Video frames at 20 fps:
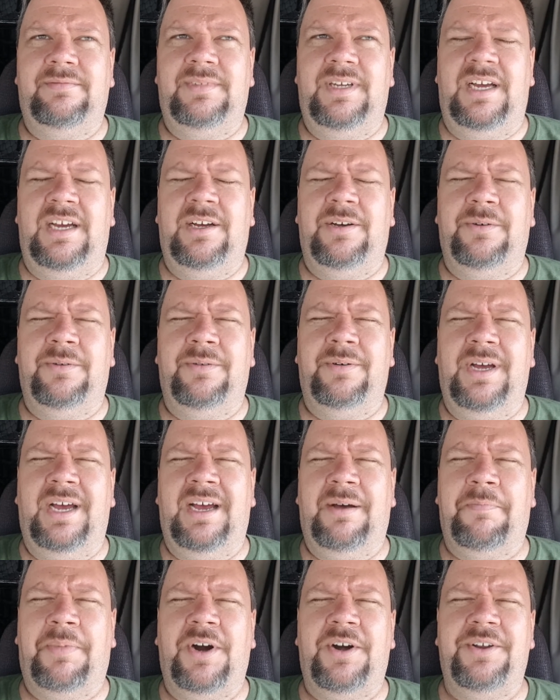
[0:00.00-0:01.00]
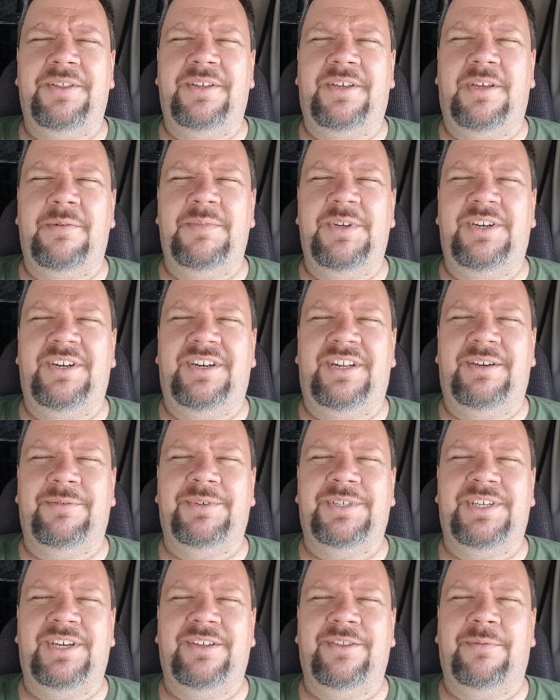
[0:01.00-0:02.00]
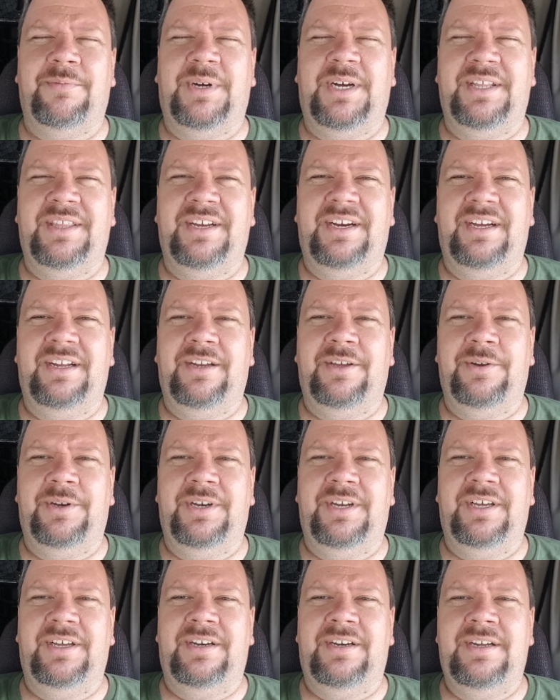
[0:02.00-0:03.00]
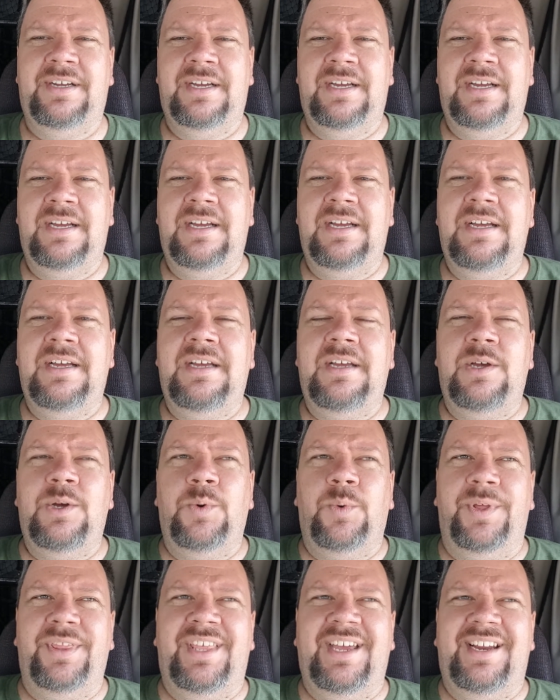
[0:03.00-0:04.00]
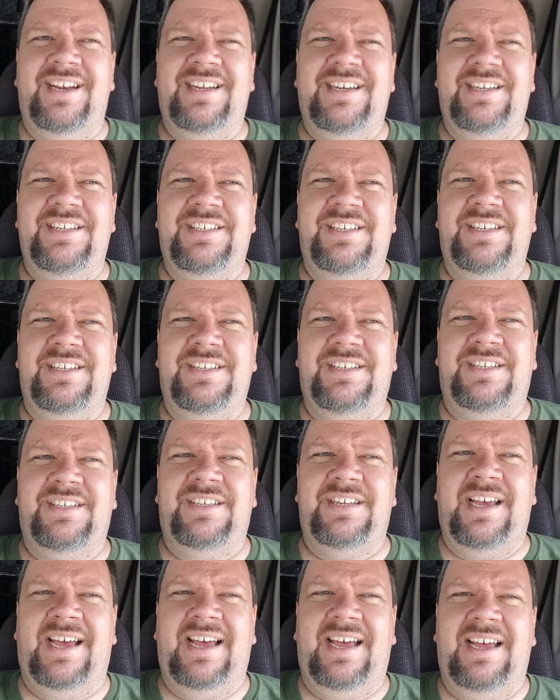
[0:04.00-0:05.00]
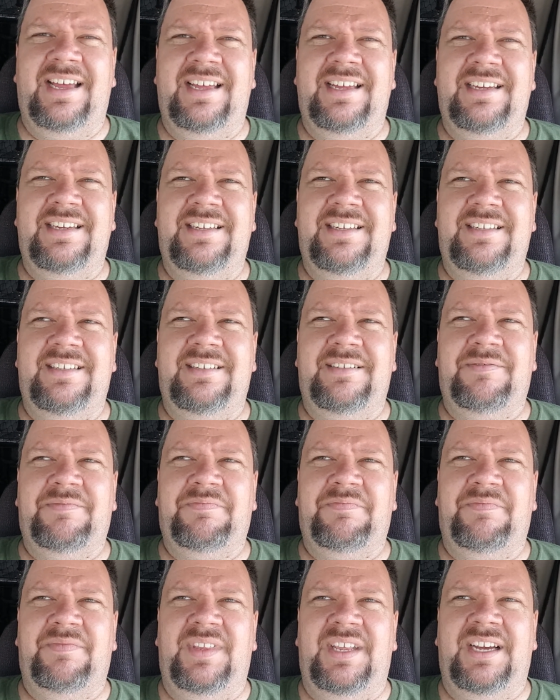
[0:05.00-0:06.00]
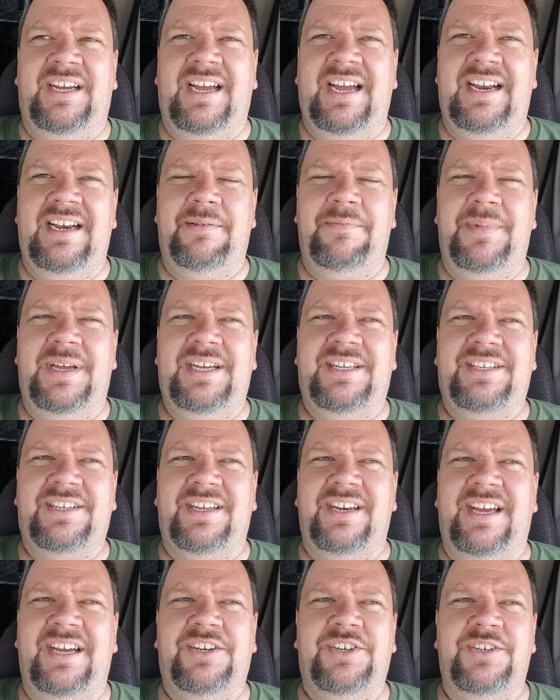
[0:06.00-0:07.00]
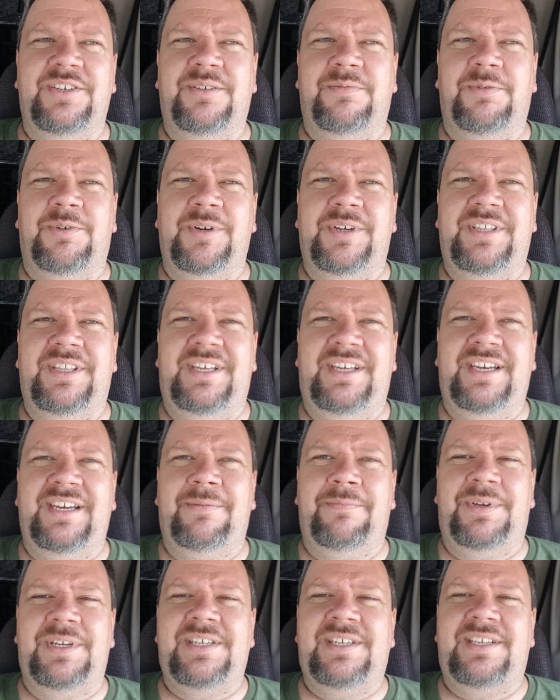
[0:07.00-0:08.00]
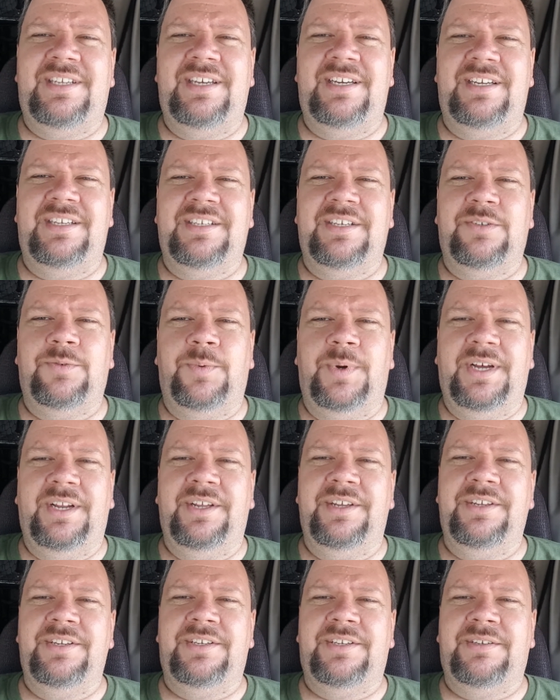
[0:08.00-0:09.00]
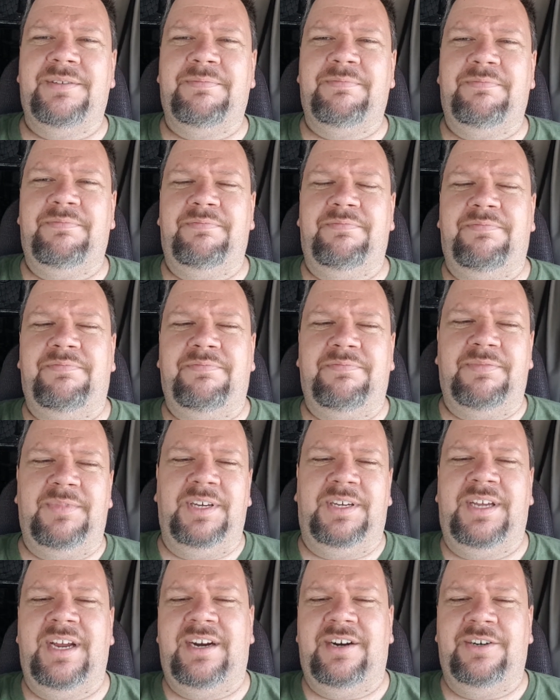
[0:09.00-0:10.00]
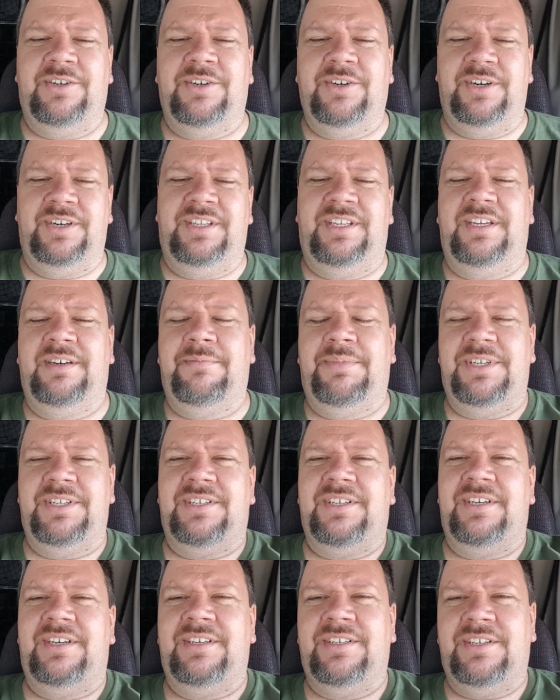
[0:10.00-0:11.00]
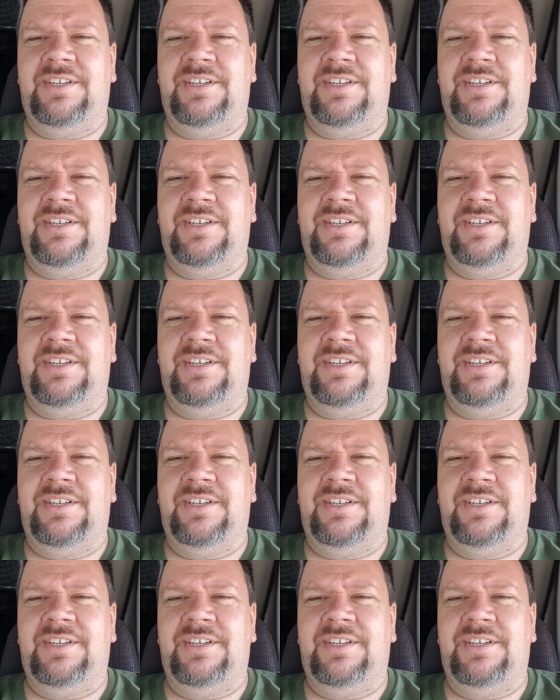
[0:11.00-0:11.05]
Part of the community was the other mod that I loaded in. What that does is it kind of makes connections between the NPCs as well as the character in the NPC.